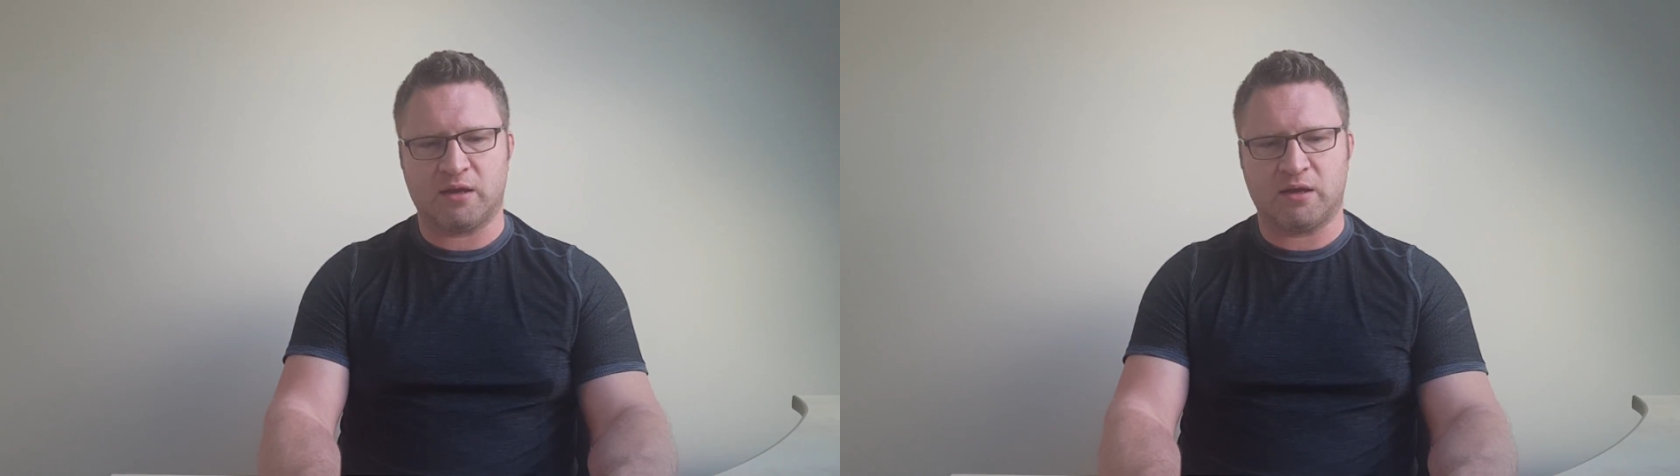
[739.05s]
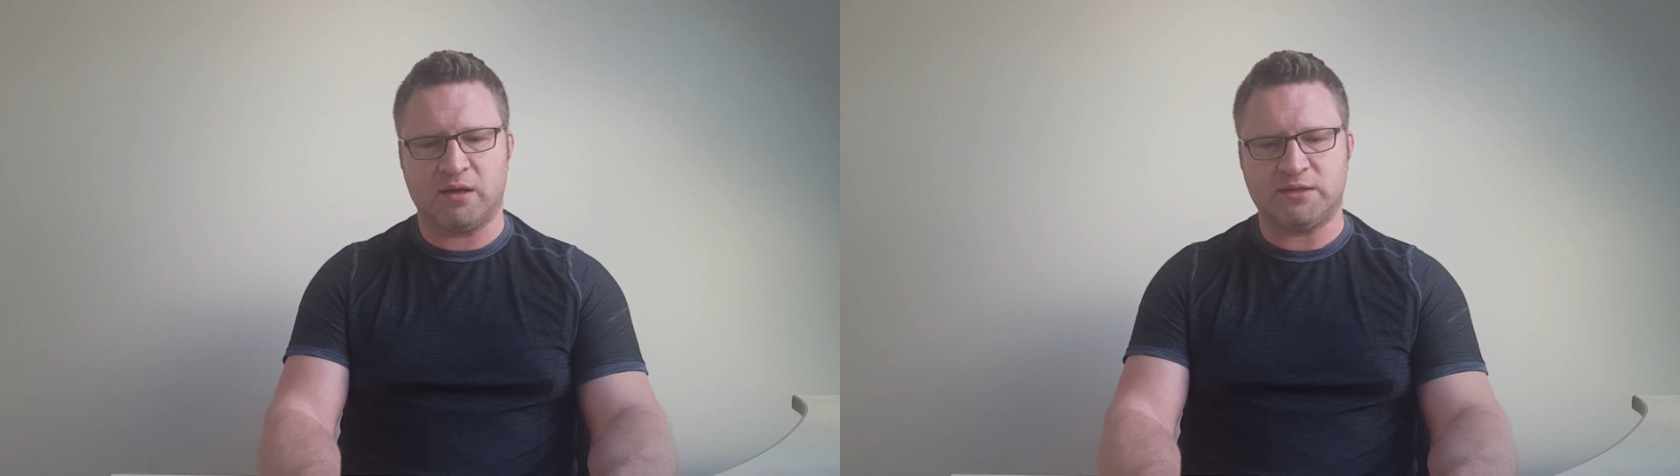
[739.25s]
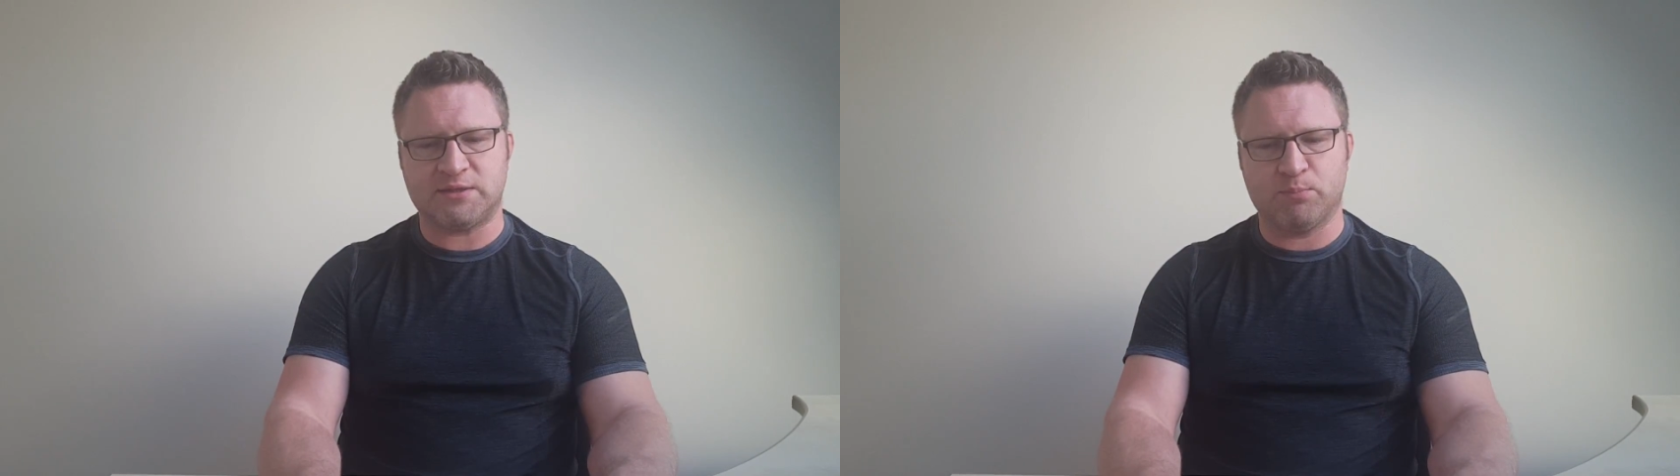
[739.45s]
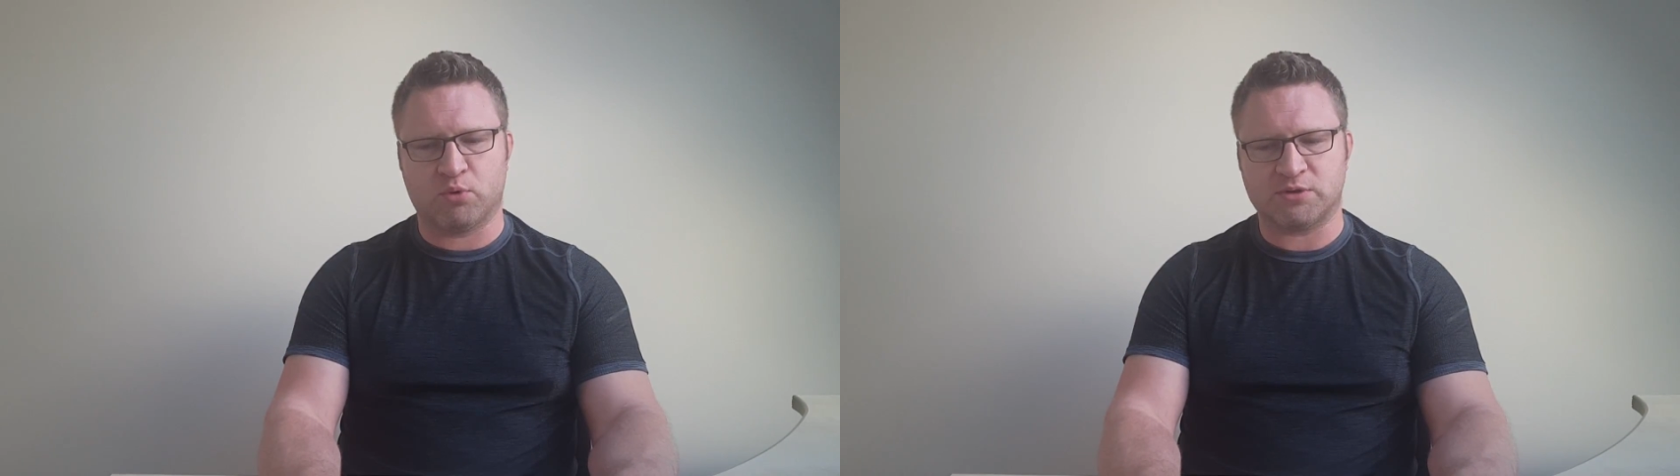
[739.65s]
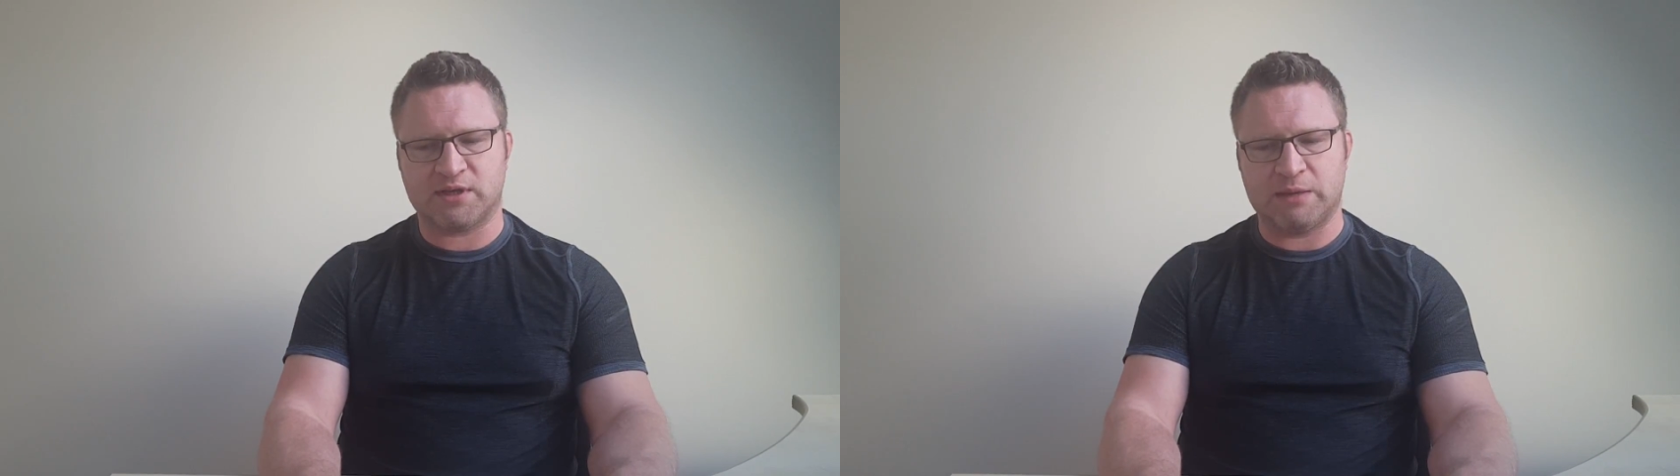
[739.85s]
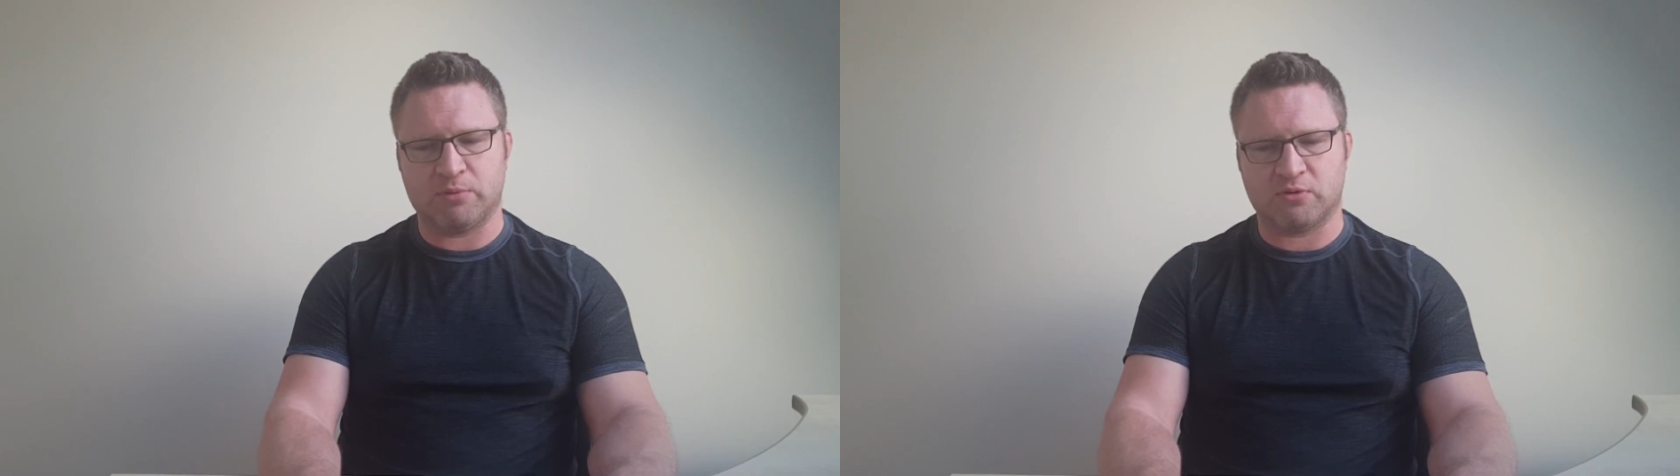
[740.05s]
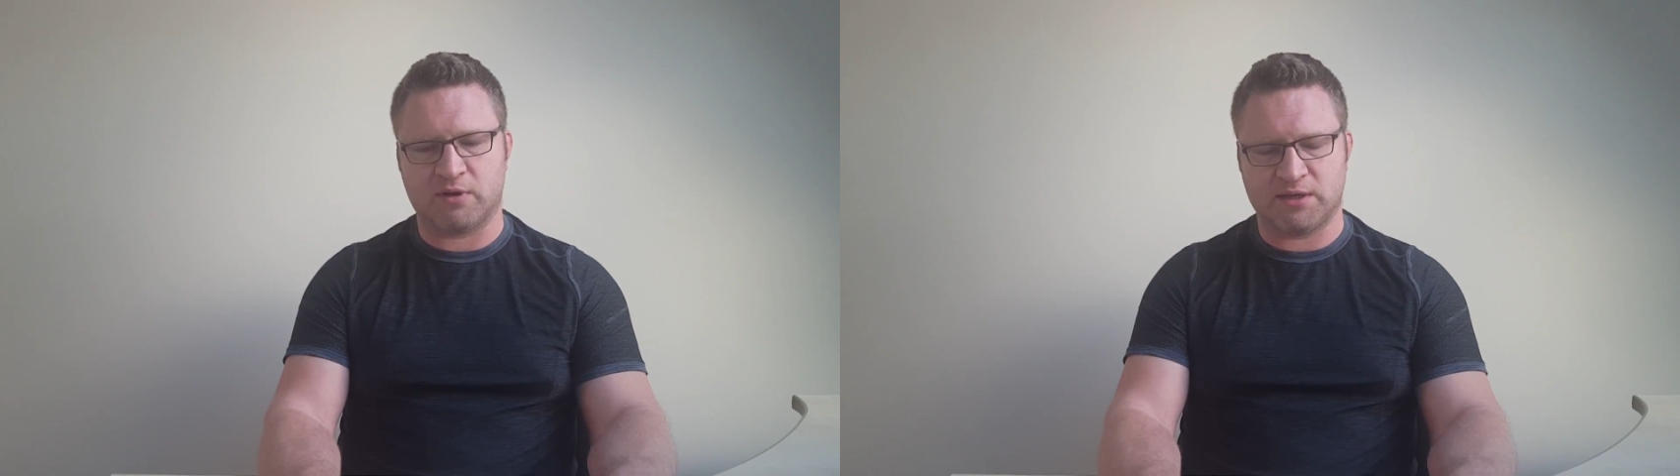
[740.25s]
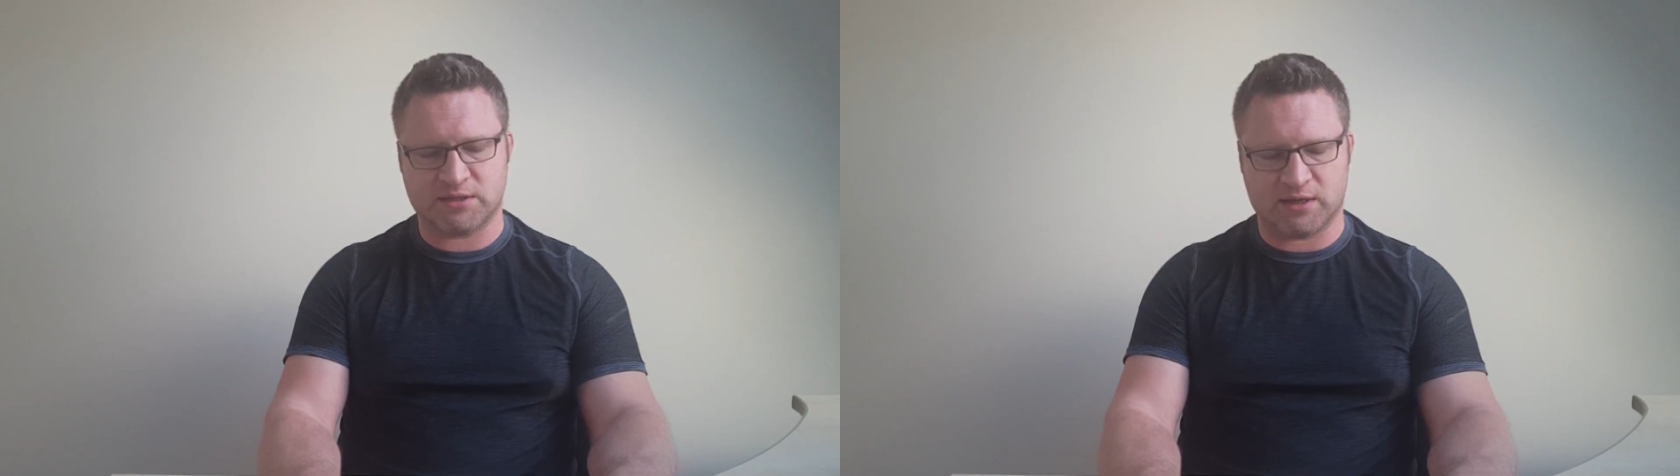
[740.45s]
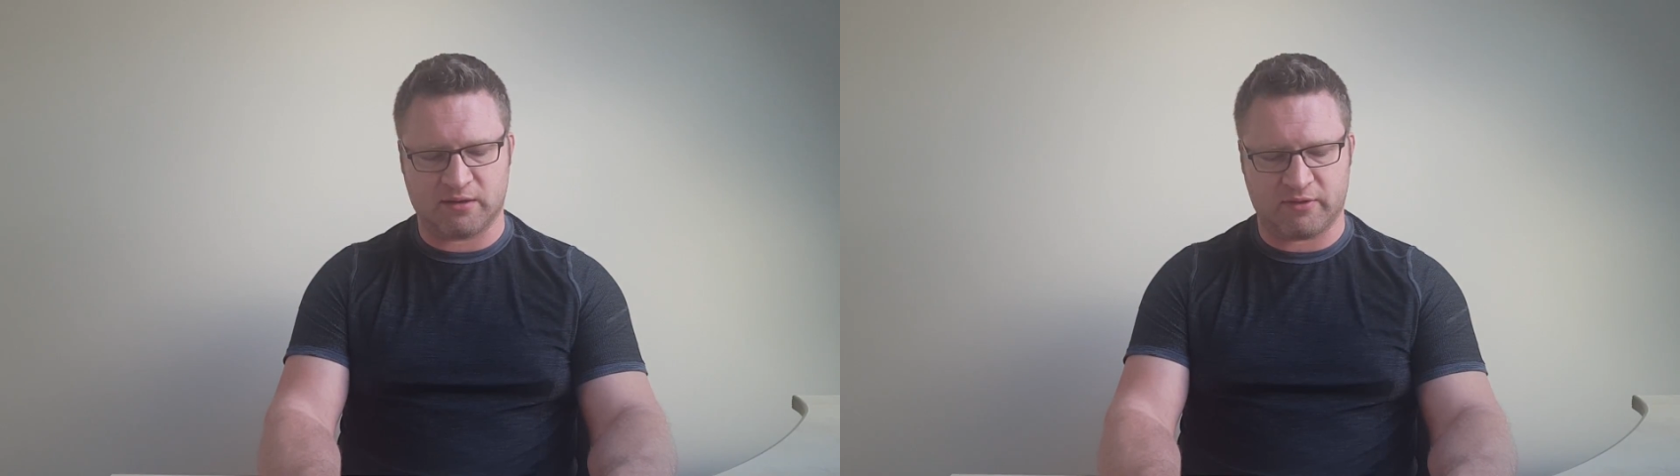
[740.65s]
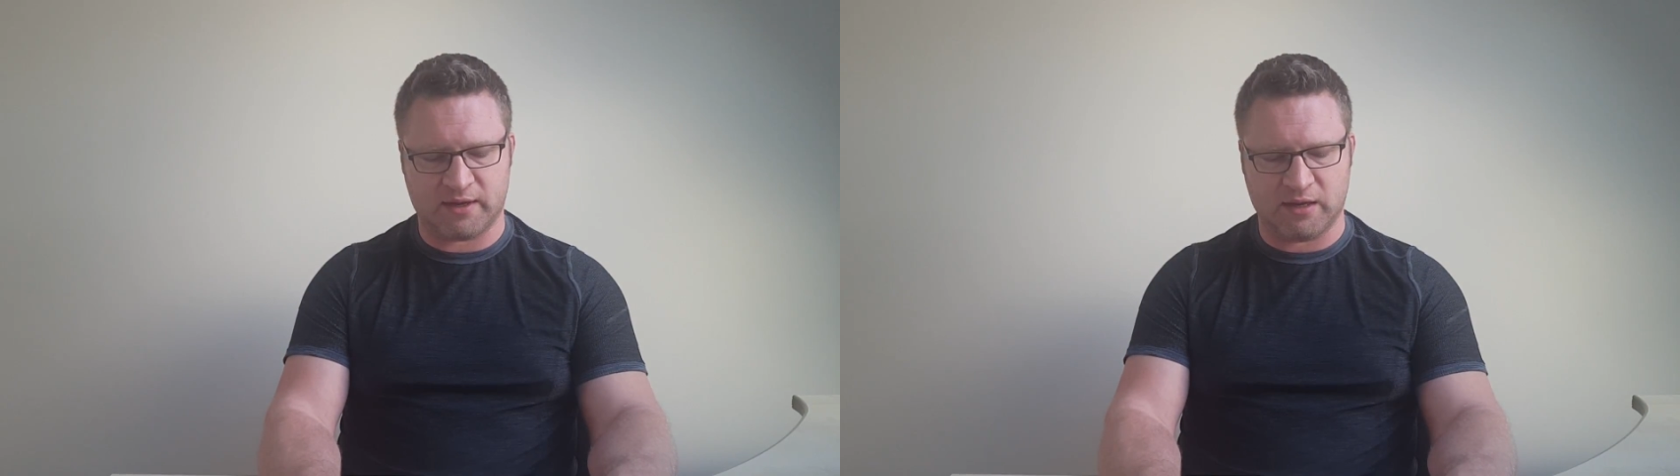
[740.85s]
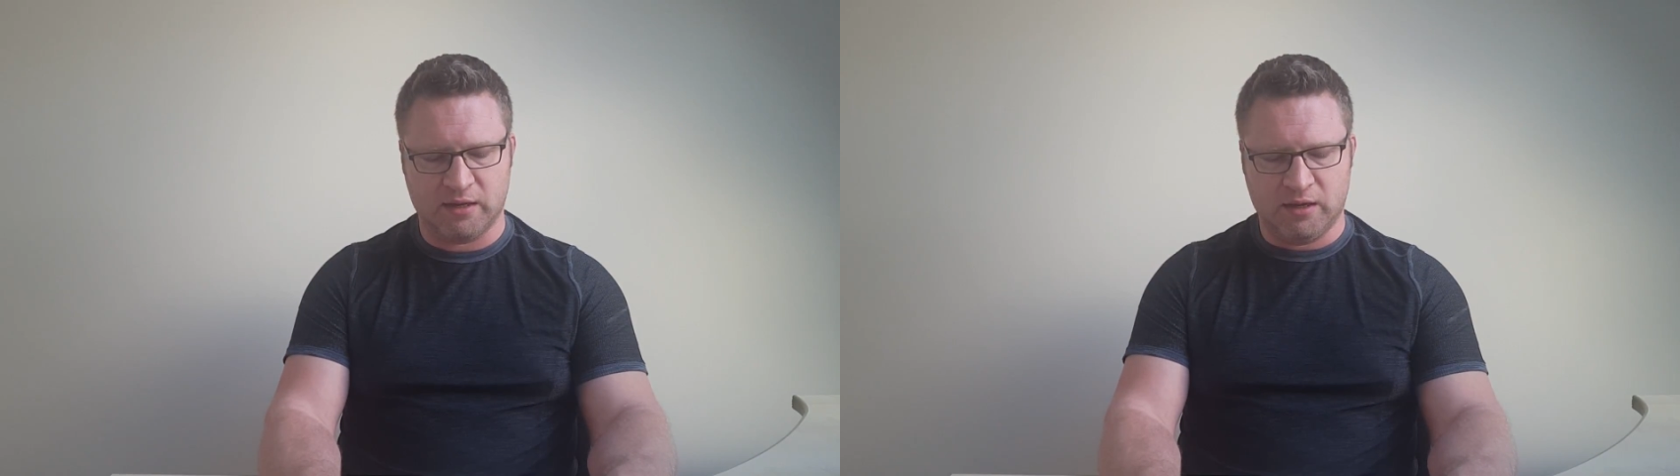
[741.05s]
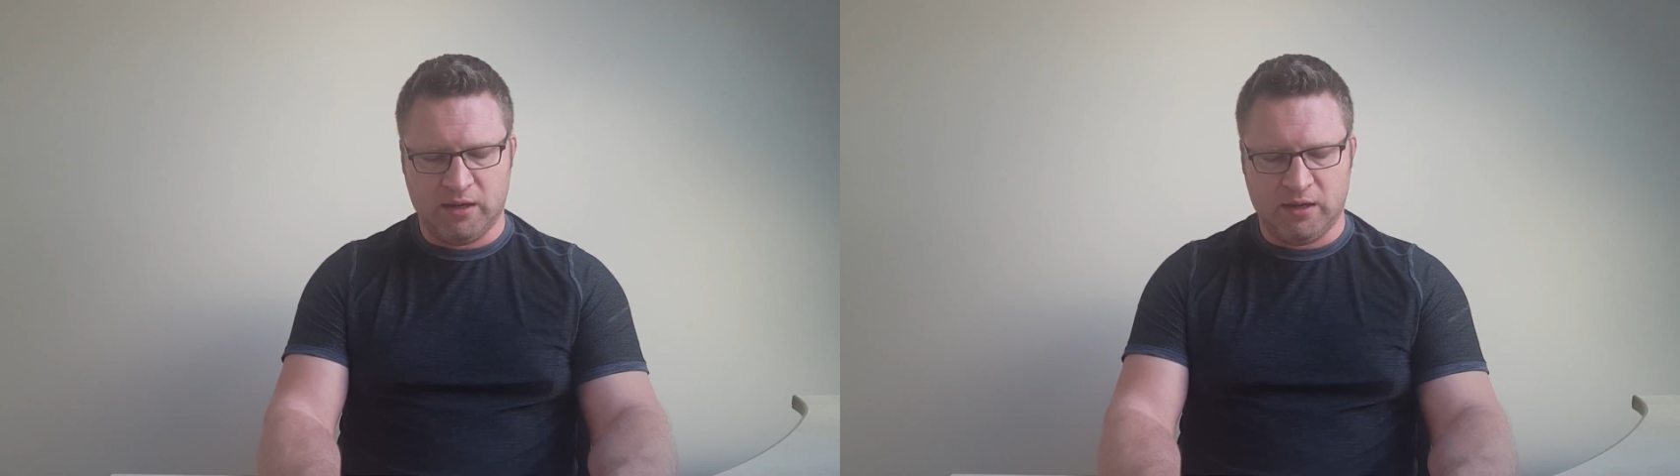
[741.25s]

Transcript: it's important to keep on training this kind of thing,